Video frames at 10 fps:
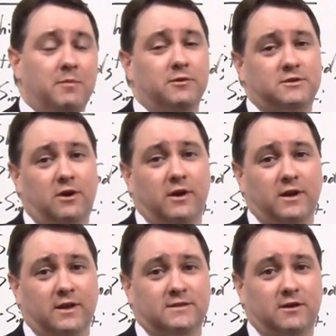people are
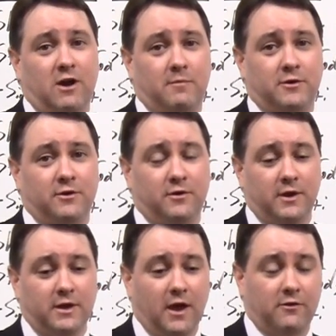starting to consider
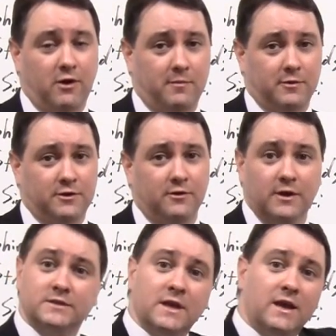opportunity, other
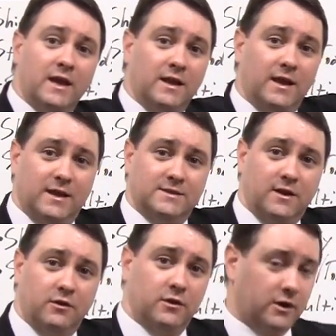opportunities. And like I
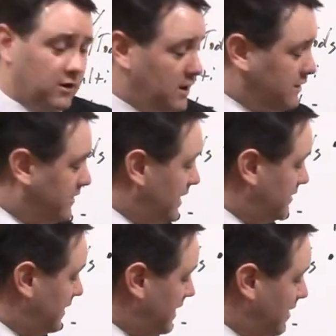said earlier,
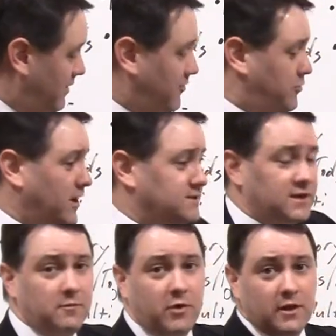they, they now have a
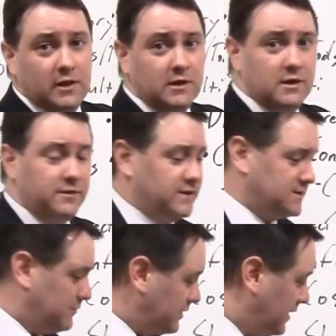pricing umbrella
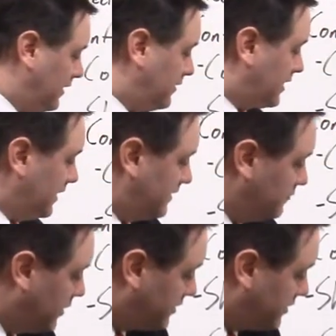that someone can undercut them